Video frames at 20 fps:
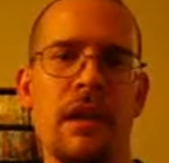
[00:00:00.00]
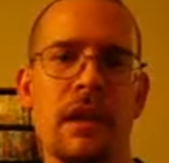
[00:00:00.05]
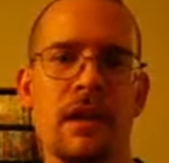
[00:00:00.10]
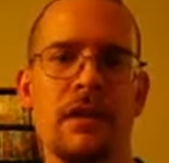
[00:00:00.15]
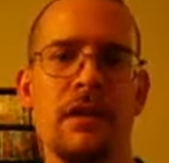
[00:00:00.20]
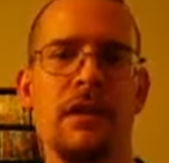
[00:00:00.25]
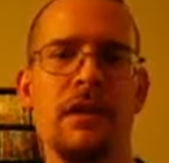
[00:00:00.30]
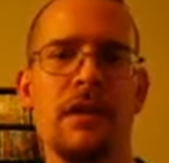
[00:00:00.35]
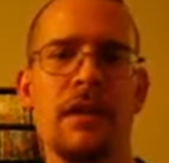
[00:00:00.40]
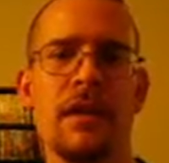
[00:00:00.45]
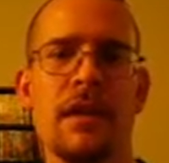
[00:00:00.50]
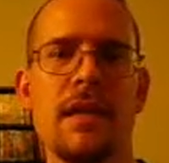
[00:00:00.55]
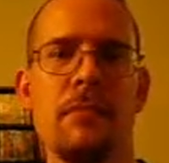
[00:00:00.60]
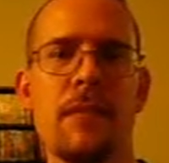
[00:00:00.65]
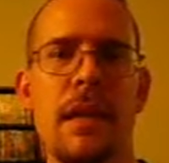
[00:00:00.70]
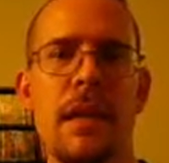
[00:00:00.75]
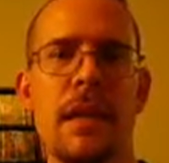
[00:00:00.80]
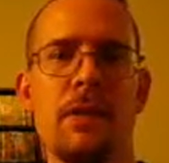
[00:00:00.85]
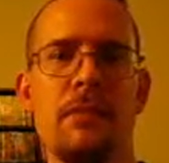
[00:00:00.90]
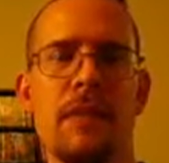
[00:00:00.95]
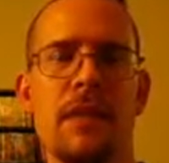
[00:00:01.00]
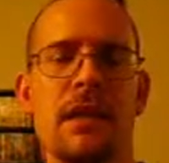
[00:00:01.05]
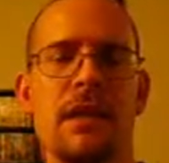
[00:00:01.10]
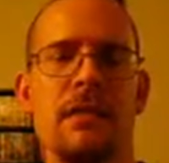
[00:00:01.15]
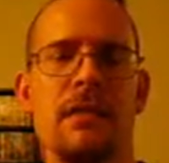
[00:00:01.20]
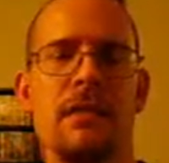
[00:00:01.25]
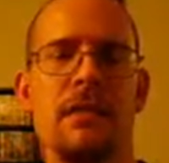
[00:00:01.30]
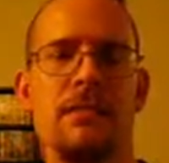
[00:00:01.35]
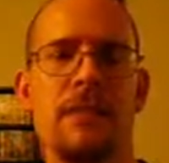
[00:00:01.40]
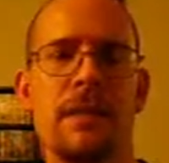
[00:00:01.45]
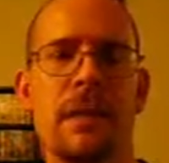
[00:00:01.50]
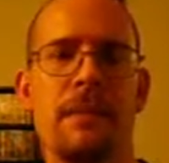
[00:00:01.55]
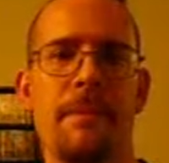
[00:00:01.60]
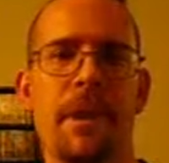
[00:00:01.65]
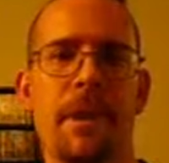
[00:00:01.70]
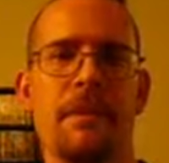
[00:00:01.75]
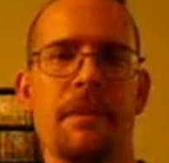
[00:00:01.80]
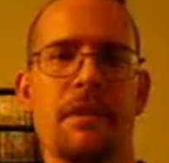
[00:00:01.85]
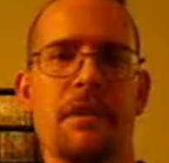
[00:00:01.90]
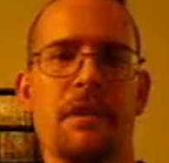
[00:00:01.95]
You can email me or leave me a
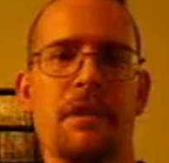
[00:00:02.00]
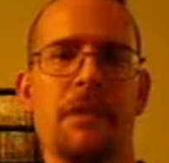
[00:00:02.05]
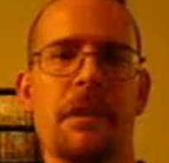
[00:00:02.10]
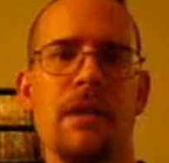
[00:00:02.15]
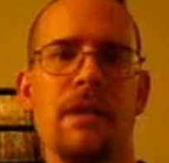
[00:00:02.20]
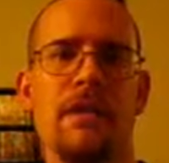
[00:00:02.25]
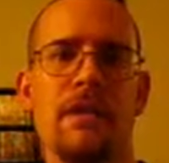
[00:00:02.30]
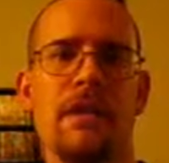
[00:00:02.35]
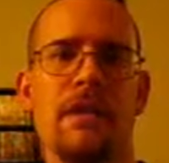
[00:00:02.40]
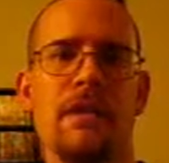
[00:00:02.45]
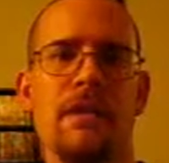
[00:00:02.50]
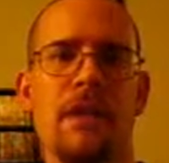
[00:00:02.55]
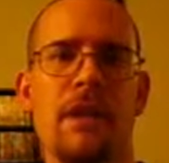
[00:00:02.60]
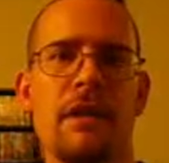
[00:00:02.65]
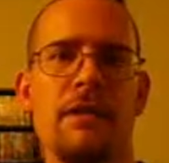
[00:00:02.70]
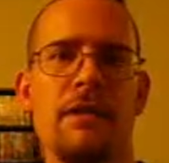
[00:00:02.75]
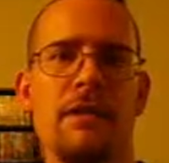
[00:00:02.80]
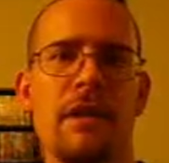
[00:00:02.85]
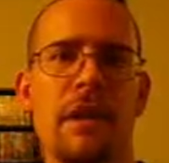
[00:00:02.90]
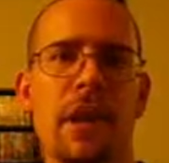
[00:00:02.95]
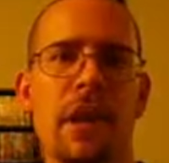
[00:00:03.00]
message about this stuff.